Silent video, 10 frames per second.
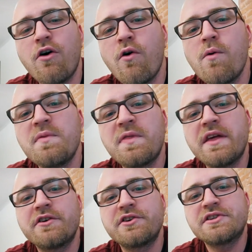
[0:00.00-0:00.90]
home
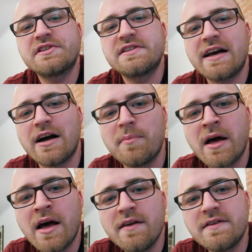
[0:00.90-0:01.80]
theater
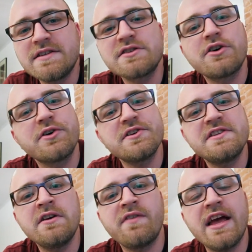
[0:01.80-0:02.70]
setup. This is
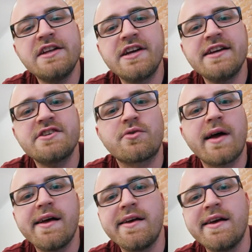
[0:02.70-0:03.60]
courtesy of
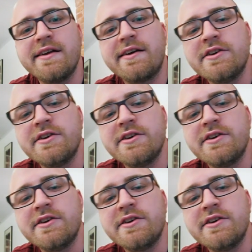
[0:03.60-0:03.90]
hhgregg in